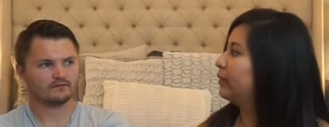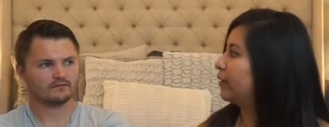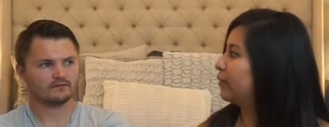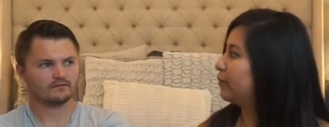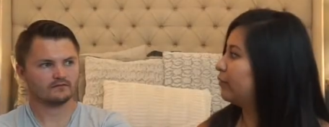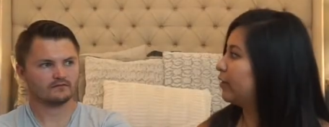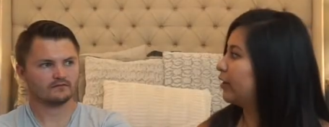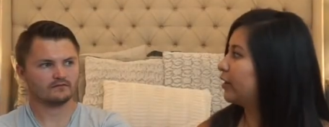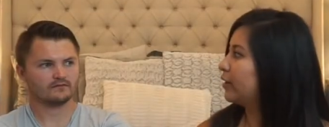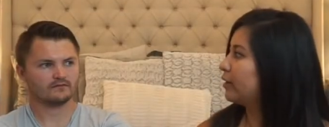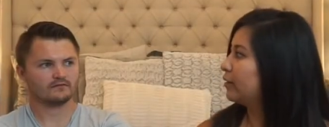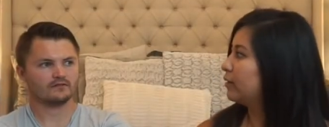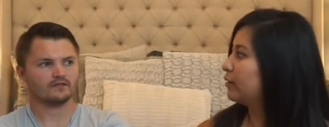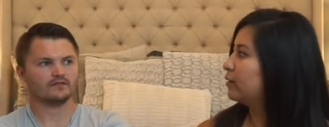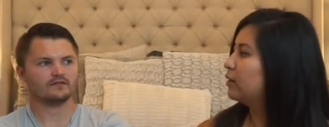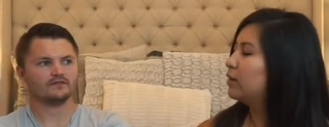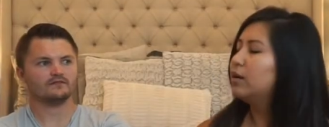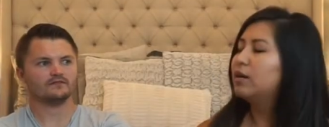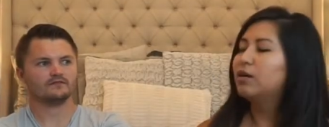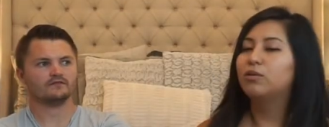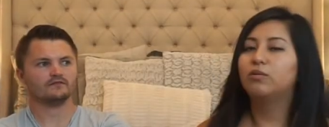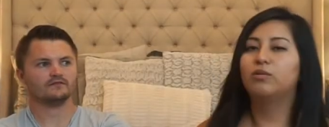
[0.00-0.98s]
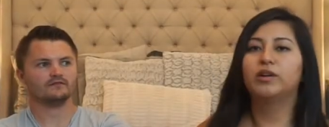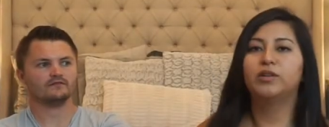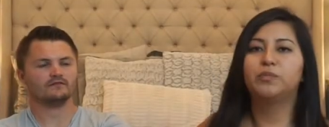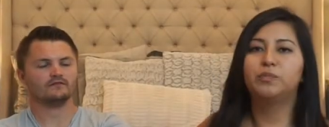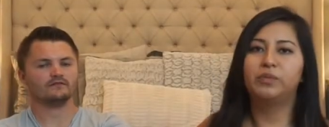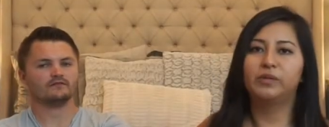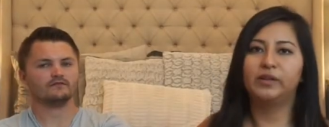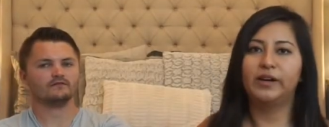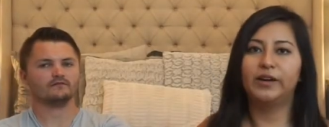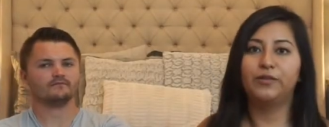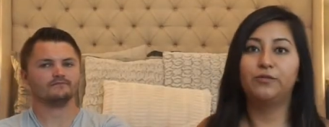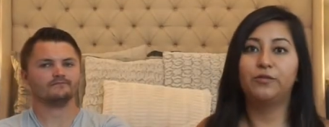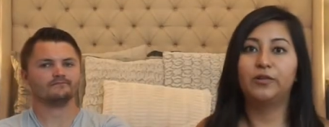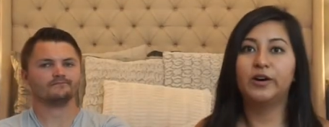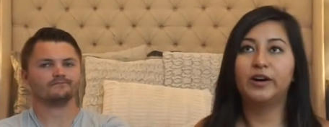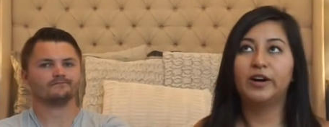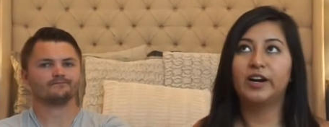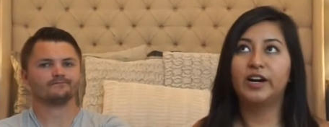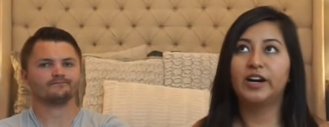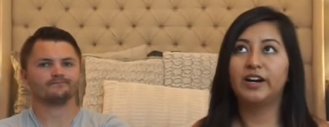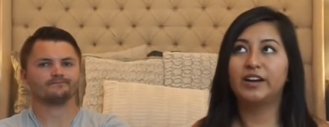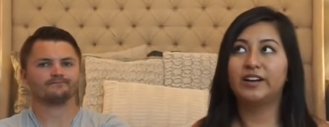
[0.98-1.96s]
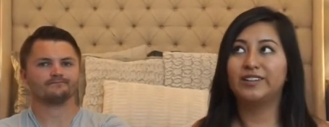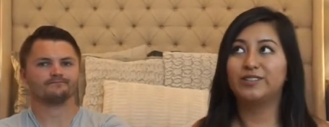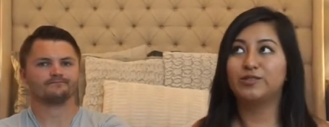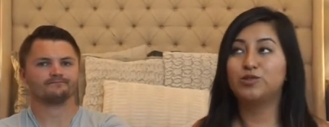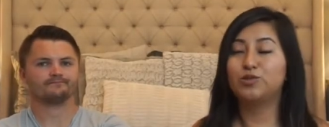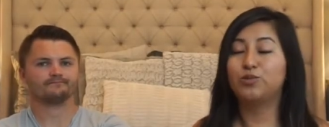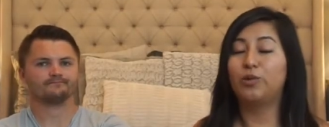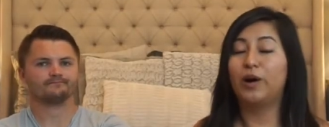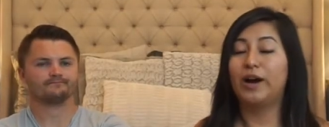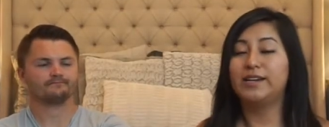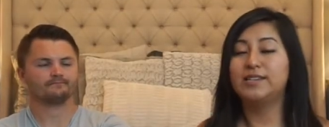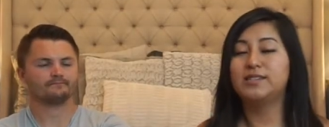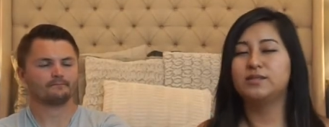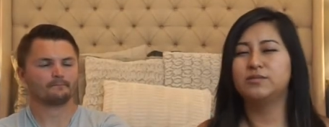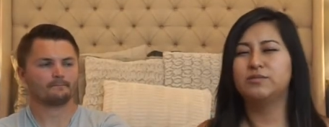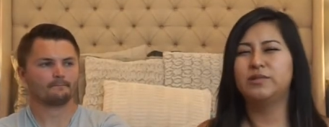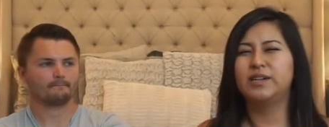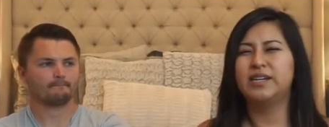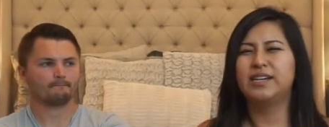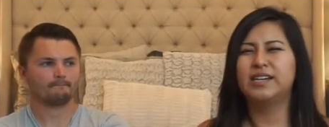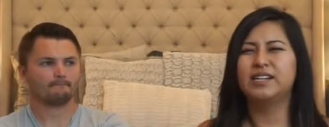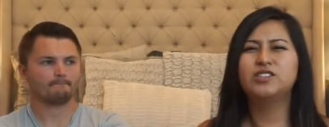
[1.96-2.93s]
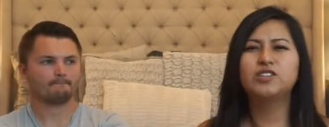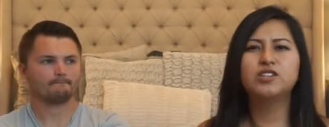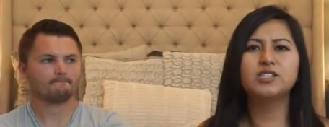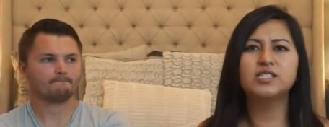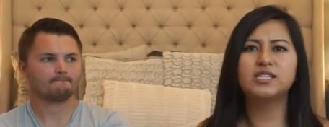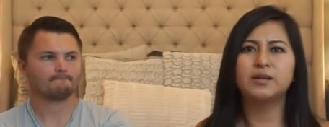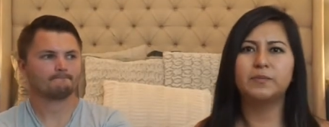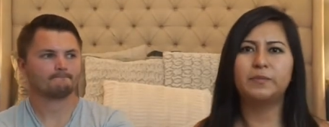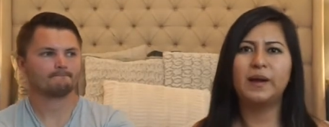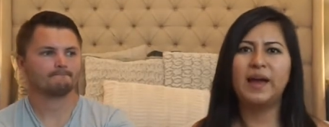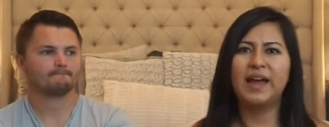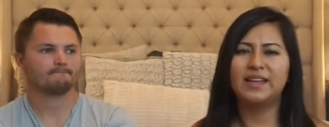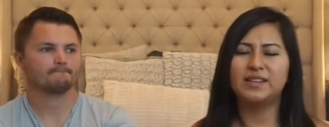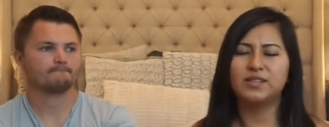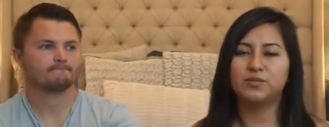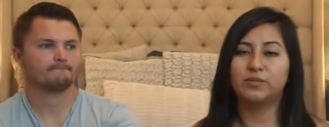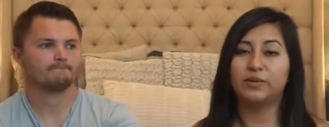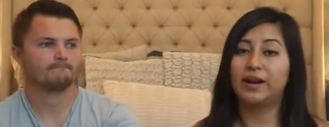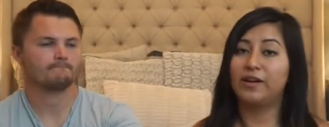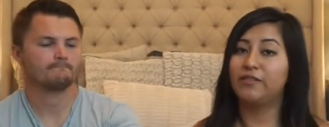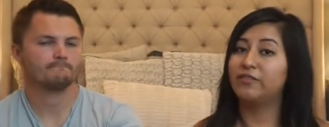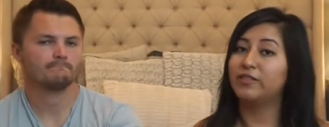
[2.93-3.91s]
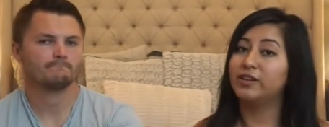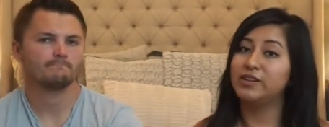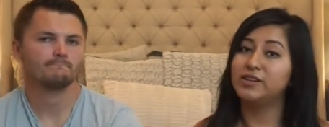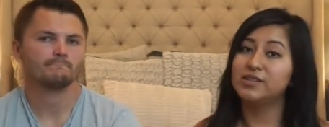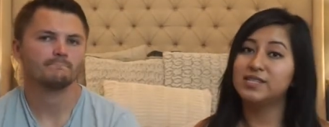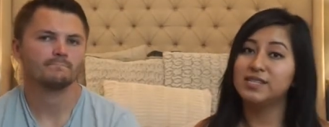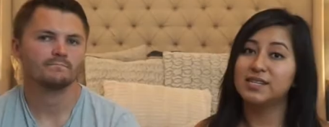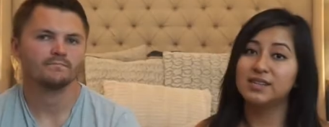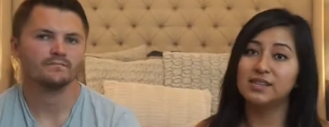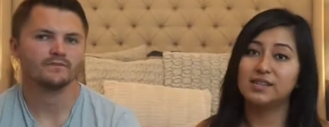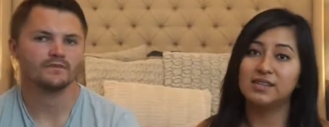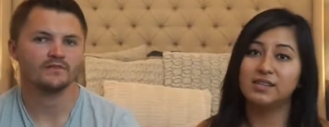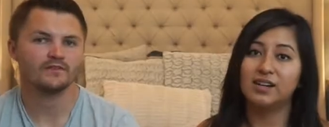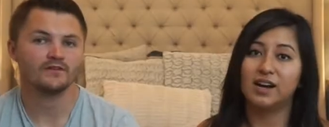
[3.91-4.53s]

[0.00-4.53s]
Speaker 1: blood work? Yes. With blood work twice a week. It just depends. Whenever you see the